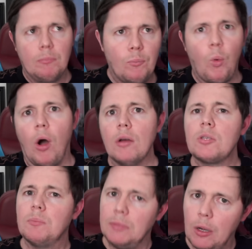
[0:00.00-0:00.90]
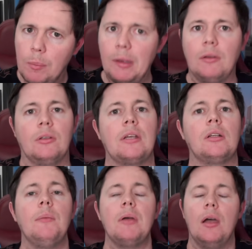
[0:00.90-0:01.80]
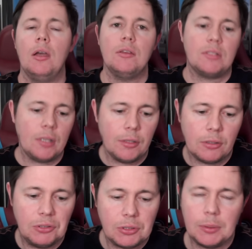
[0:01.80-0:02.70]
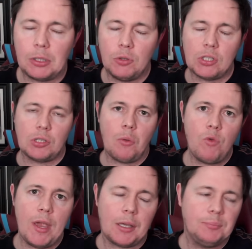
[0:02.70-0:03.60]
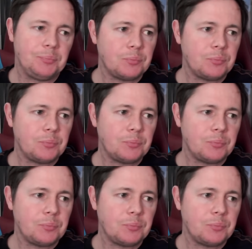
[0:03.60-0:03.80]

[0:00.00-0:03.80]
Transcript: was now a Premier League club, is Sunderland, Chris Rigg.